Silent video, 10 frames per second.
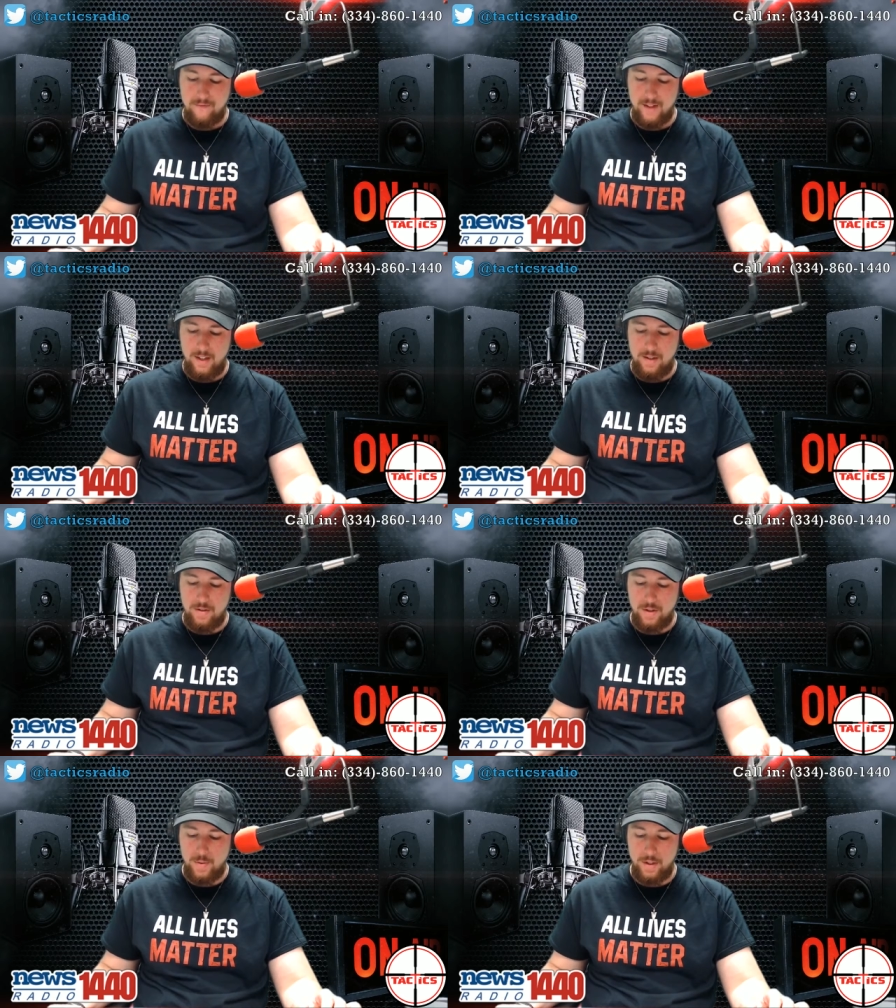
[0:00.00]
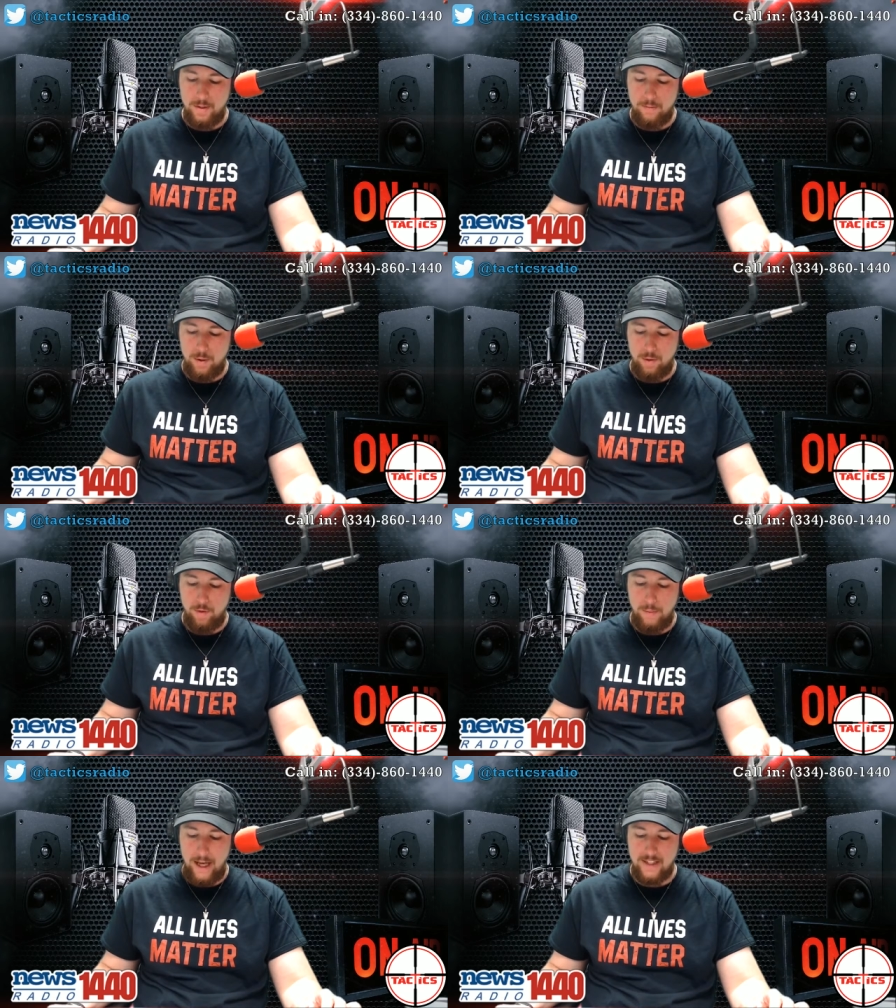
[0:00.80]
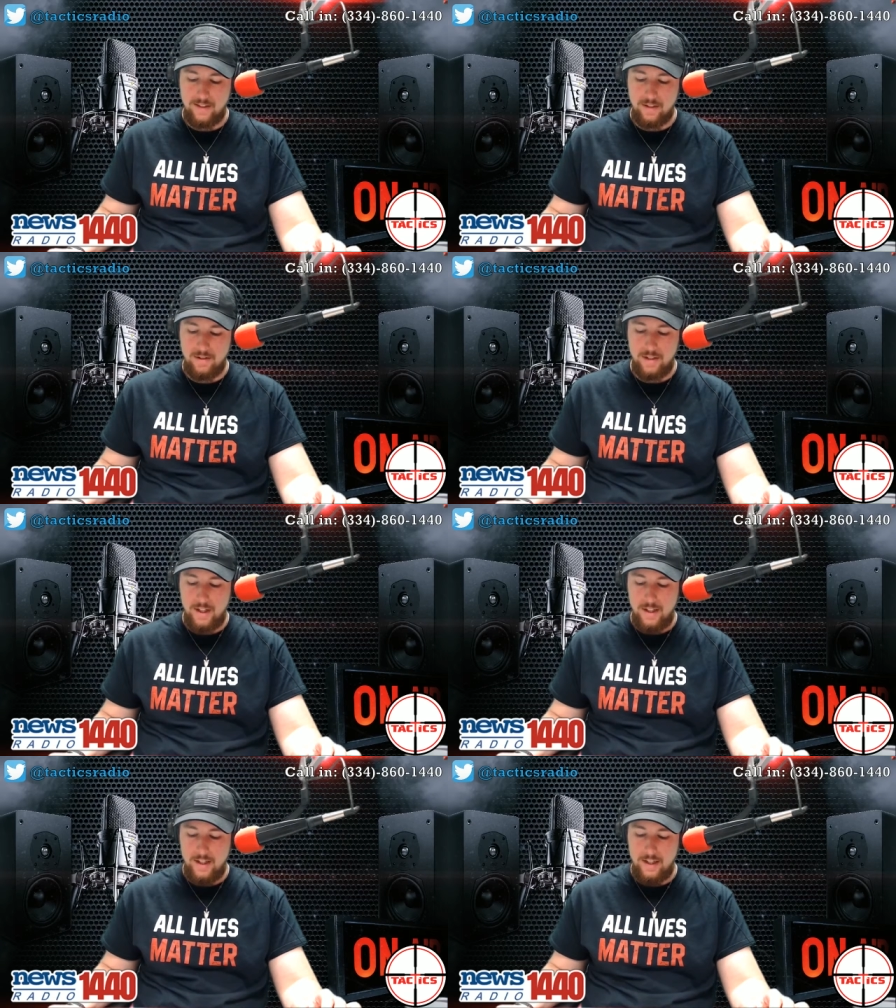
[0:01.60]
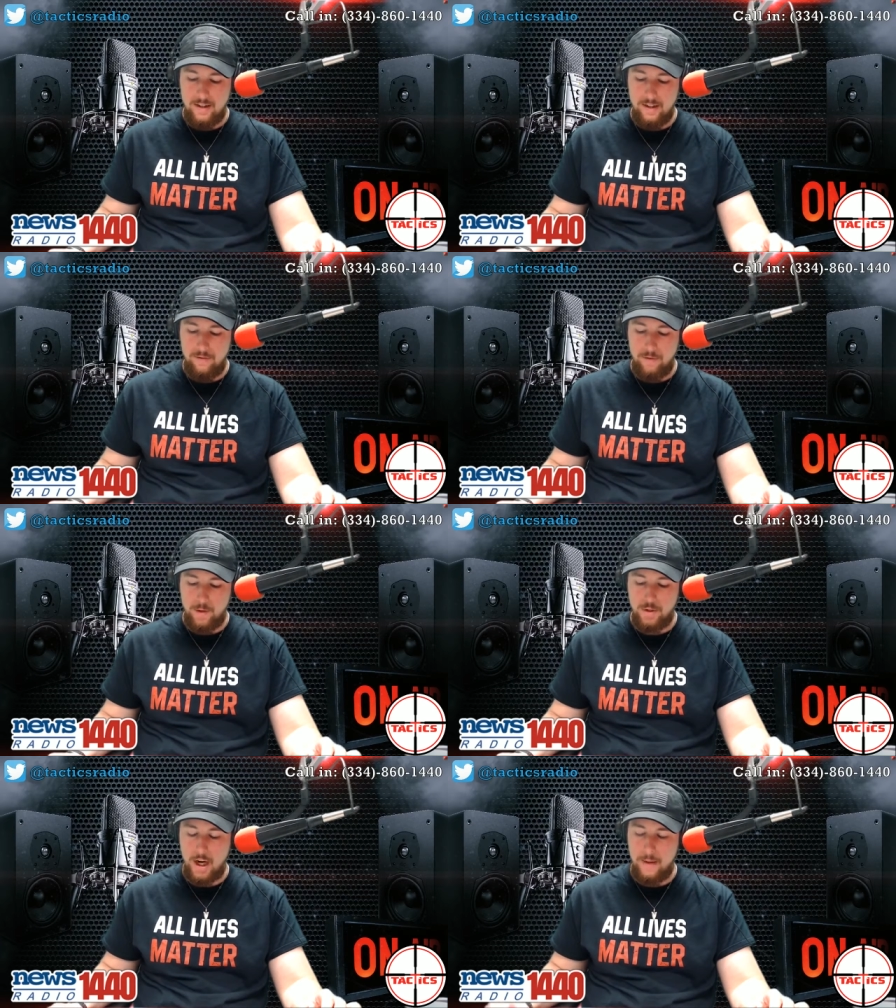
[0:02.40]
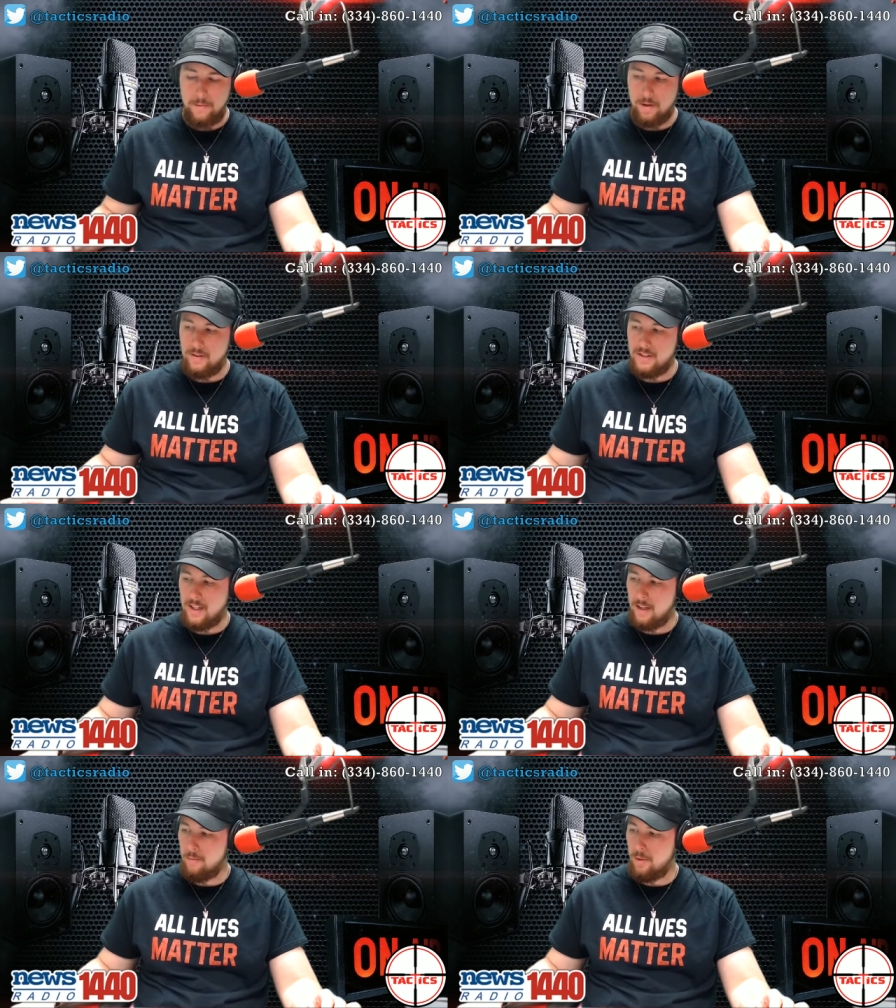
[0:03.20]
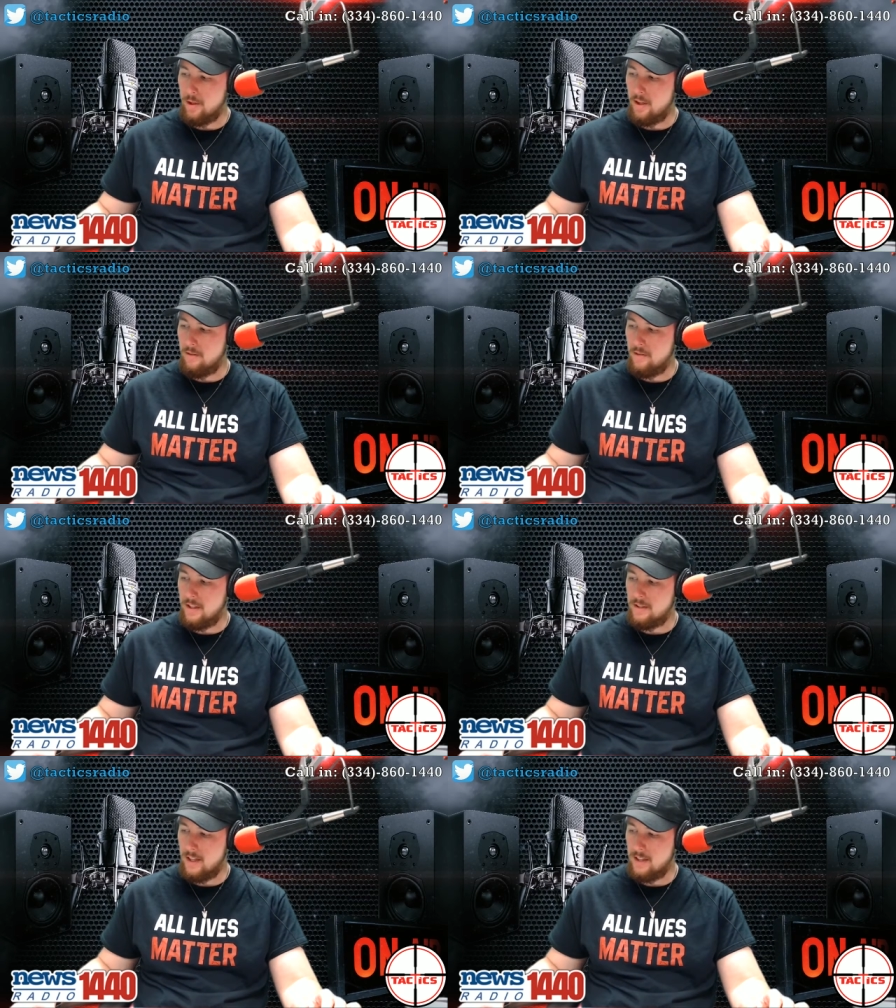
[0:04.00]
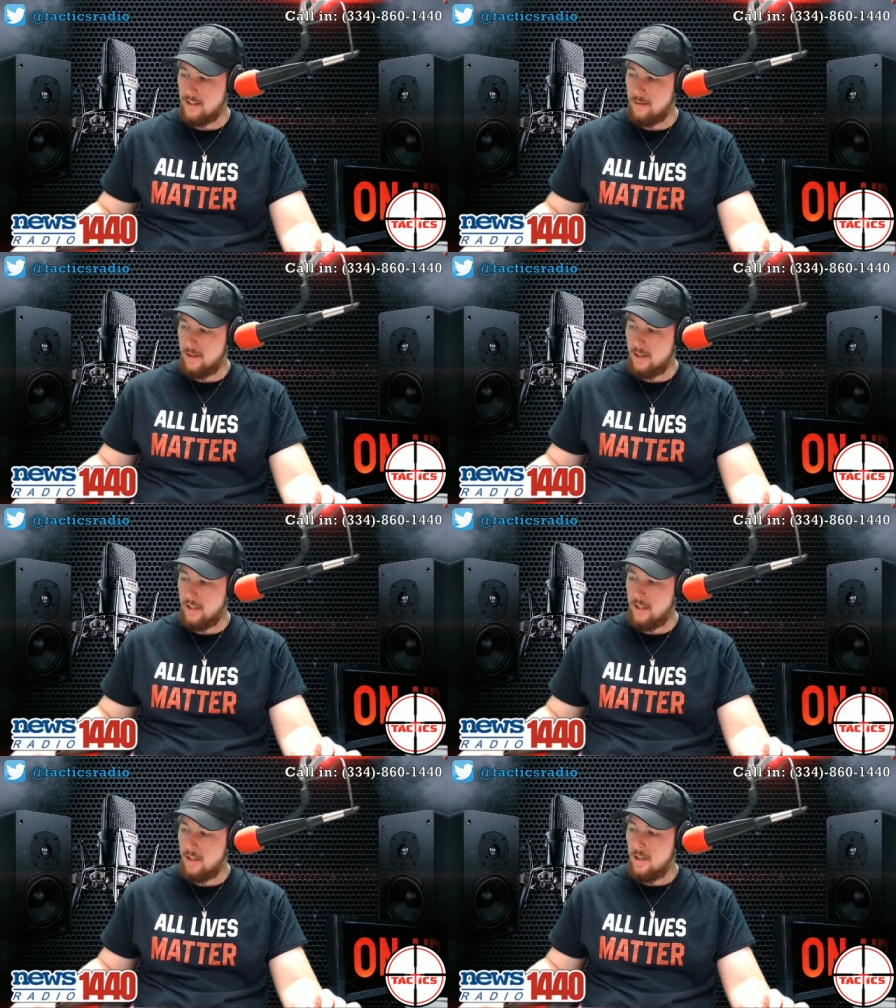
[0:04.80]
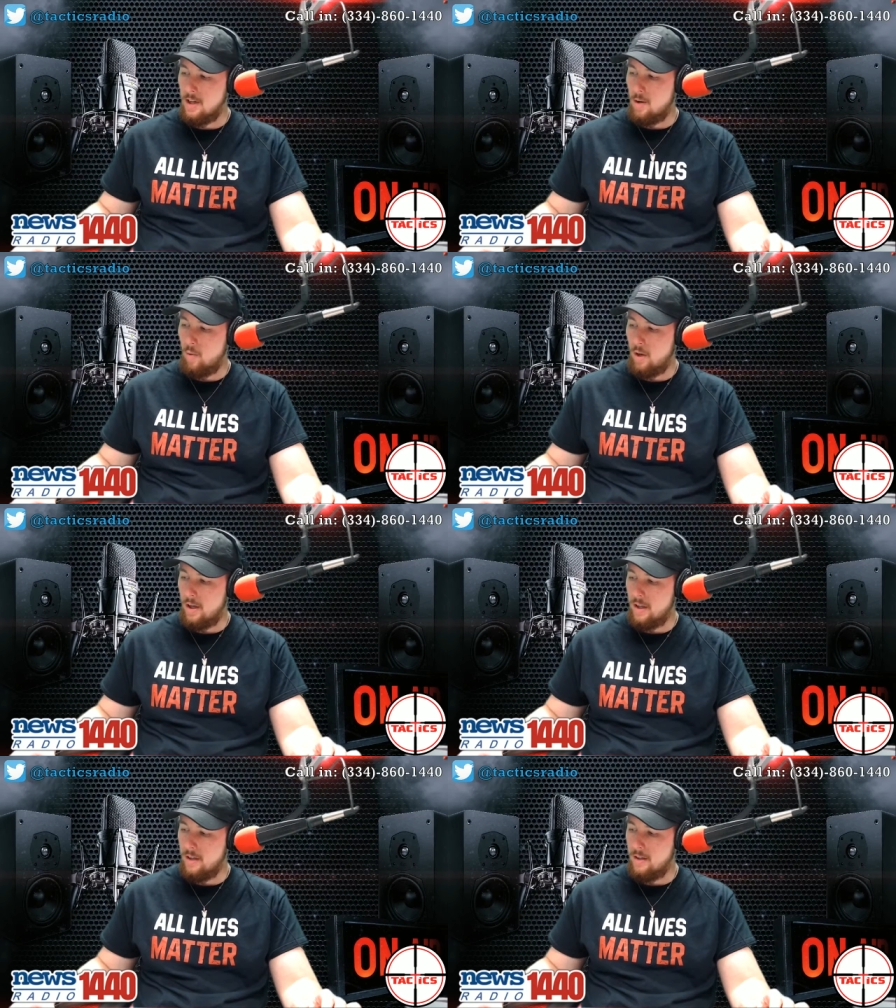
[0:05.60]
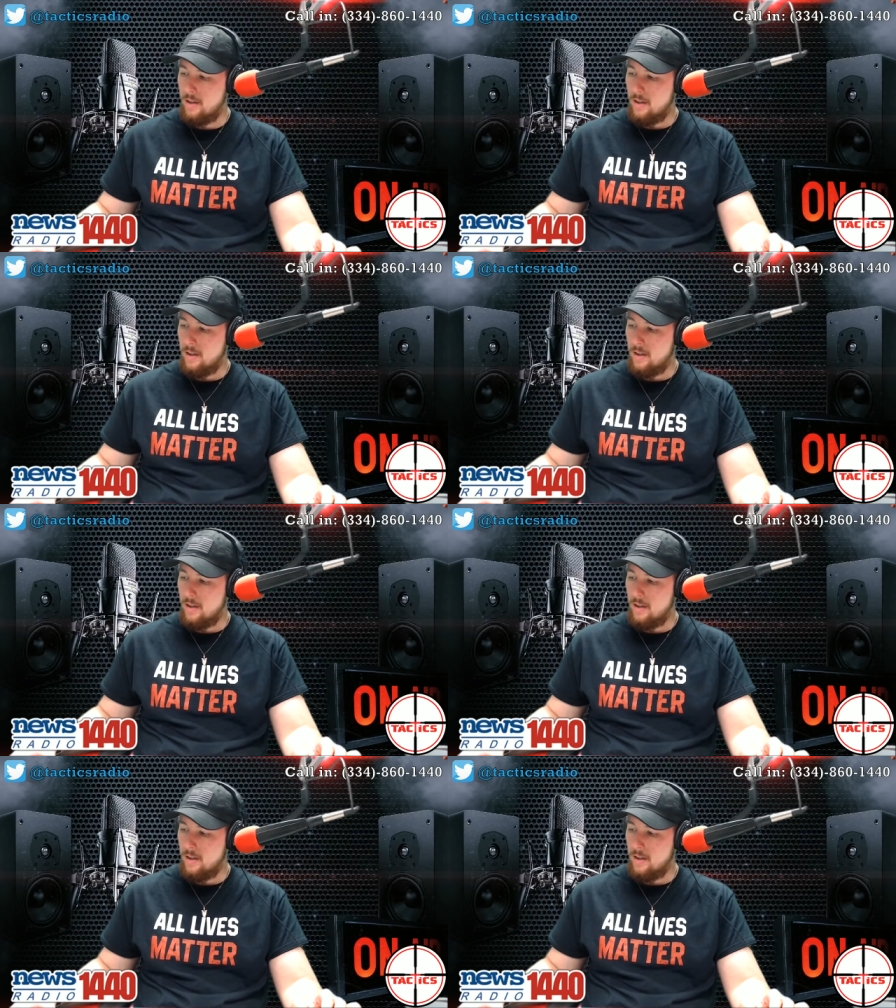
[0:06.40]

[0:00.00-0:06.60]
And there's this really beautiful passage in the first chapter of his second book in, in 2 Timothy 1